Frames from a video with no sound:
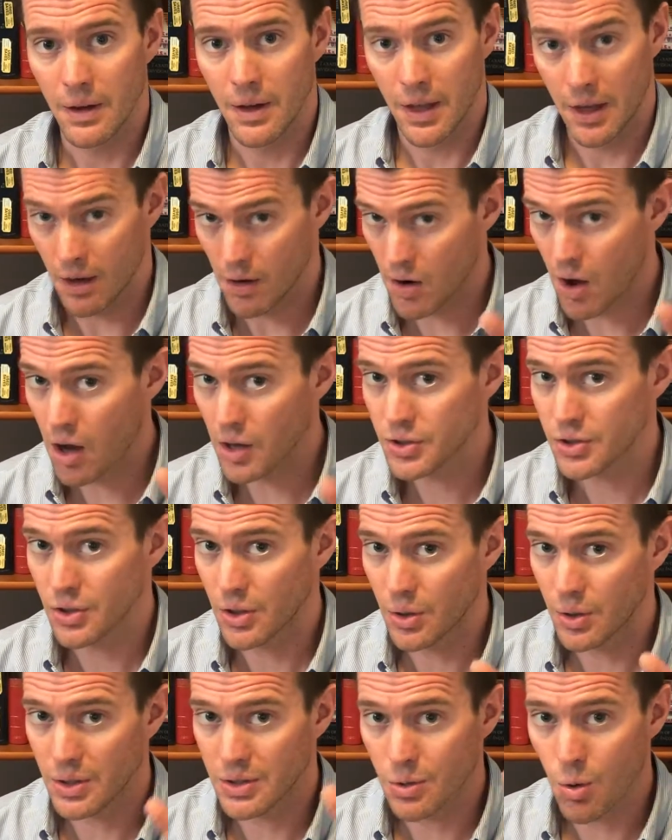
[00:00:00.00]
And it
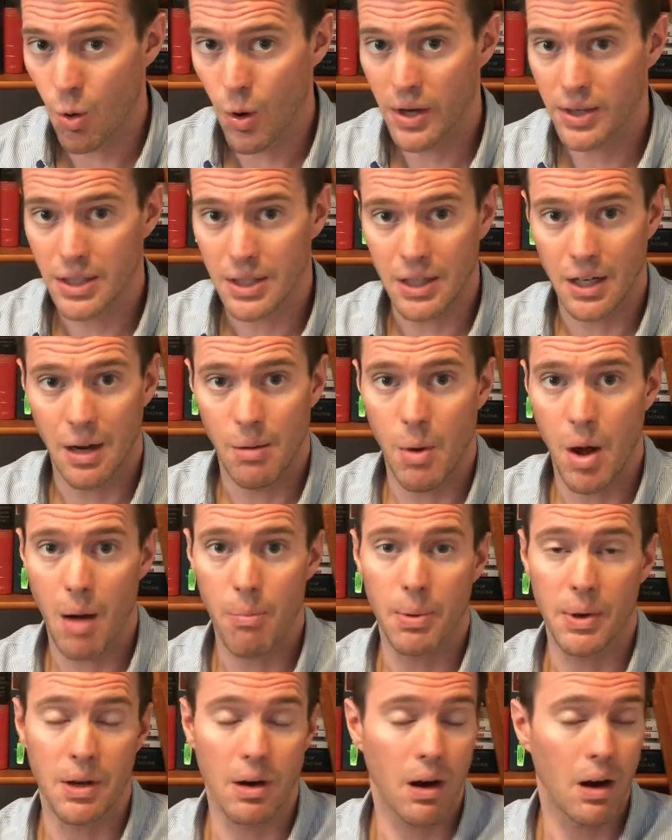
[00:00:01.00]
also is going to come
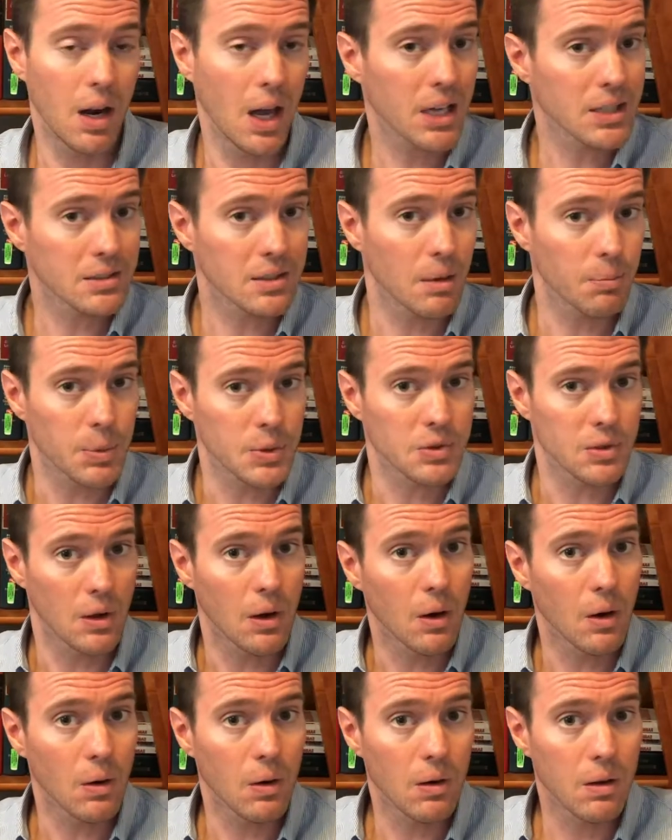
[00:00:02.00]
up in our next
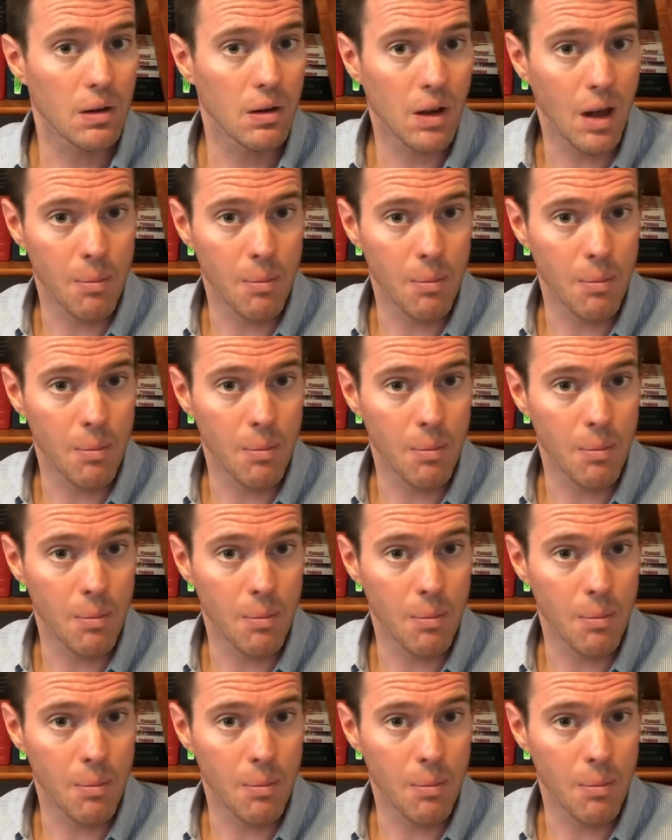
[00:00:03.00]
episode